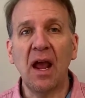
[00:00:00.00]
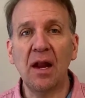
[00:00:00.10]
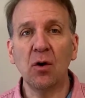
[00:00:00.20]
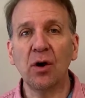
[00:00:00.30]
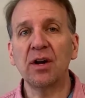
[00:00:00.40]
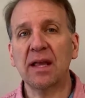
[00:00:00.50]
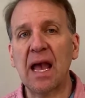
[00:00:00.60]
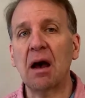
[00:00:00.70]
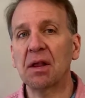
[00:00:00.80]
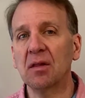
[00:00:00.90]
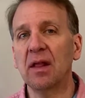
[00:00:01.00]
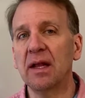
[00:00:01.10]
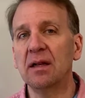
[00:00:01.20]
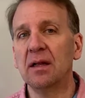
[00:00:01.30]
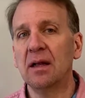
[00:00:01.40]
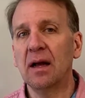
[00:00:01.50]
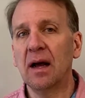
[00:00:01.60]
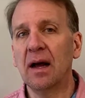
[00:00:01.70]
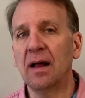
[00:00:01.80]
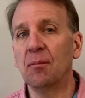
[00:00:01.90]
in order to calculate
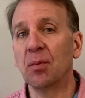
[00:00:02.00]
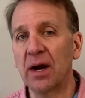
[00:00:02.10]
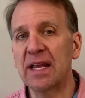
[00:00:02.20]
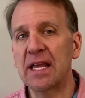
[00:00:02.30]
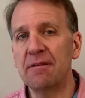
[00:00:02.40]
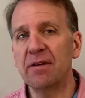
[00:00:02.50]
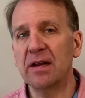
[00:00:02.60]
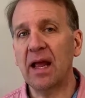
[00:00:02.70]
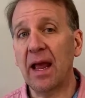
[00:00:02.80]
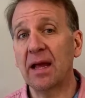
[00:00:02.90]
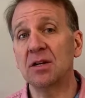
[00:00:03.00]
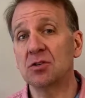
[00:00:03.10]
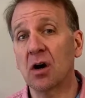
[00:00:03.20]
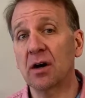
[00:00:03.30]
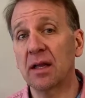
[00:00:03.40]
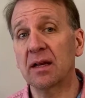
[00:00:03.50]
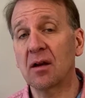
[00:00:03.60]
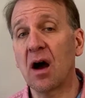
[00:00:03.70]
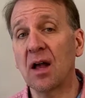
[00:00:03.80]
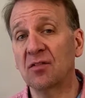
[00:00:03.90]
uh, break even and target
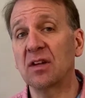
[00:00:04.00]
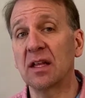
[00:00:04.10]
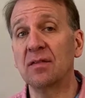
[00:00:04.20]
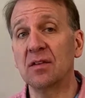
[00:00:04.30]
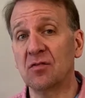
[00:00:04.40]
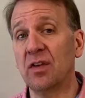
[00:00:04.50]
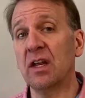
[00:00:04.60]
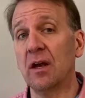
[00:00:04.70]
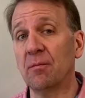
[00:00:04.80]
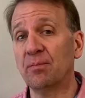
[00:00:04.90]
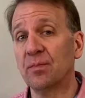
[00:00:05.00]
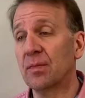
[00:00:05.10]
costing in this video.